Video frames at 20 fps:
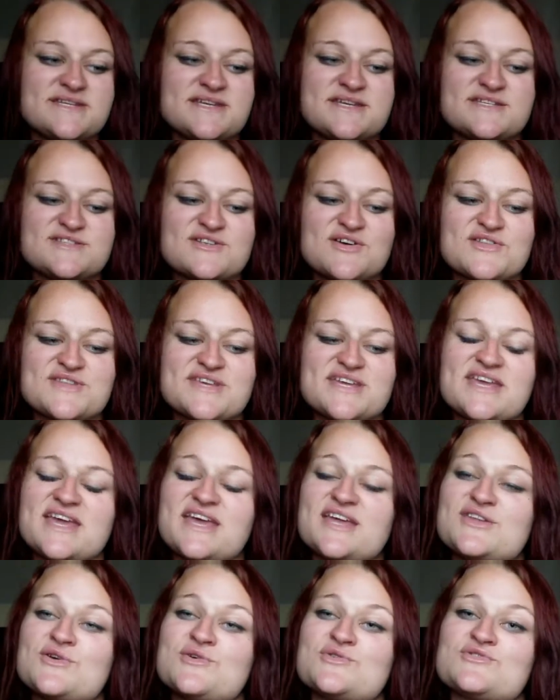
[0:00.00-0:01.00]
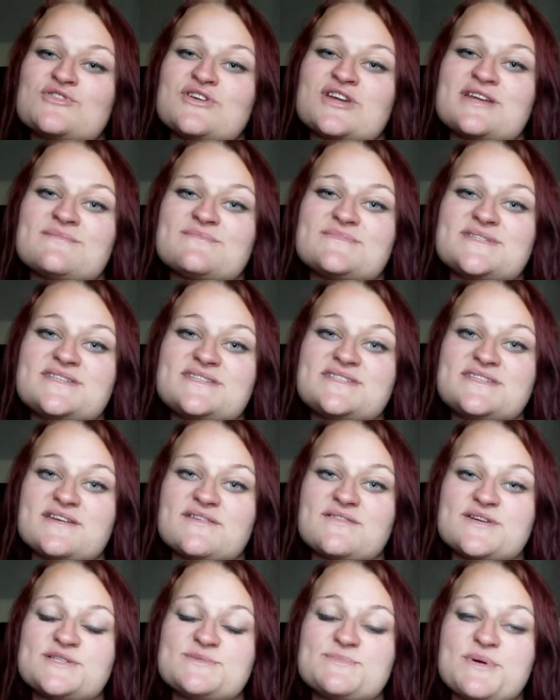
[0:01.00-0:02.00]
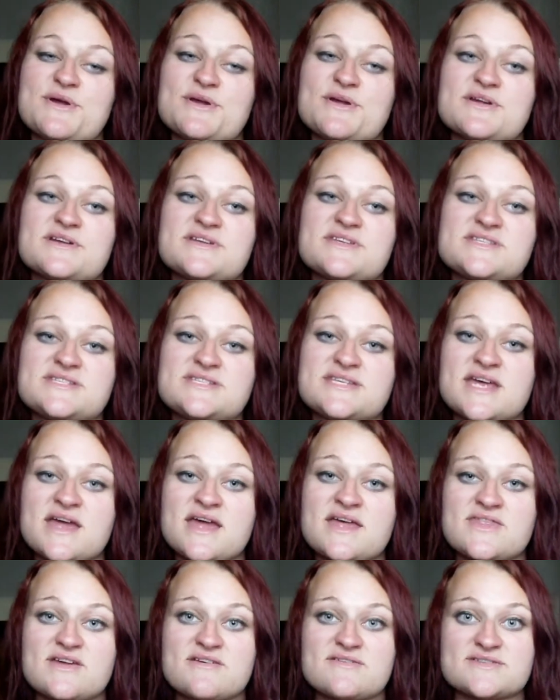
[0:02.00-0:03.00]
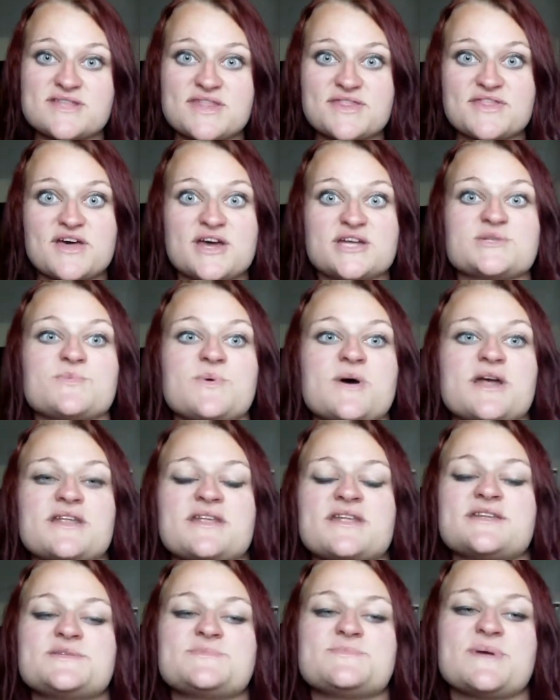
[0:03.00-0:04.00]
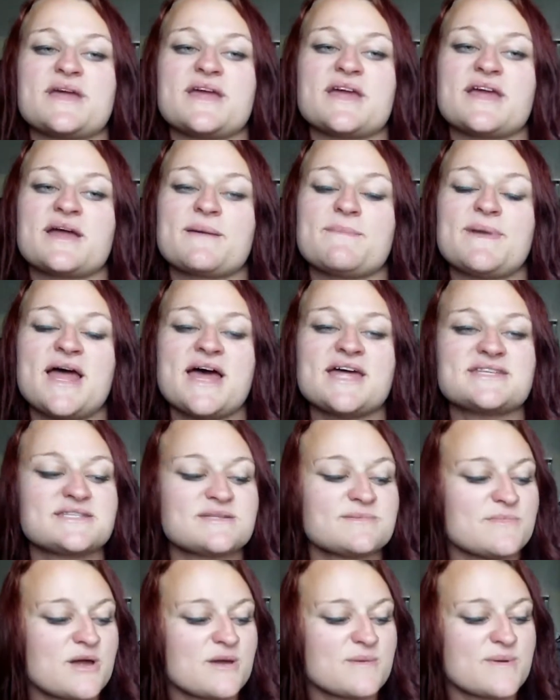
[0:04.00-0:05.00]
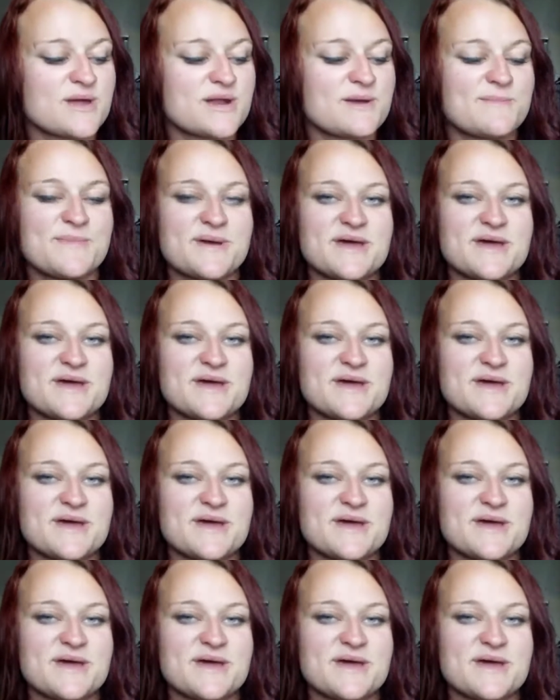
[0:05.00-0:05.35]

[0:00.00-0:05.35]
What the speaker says: these are the In Your Dreams series books. There is a third one that's being planned at the moment,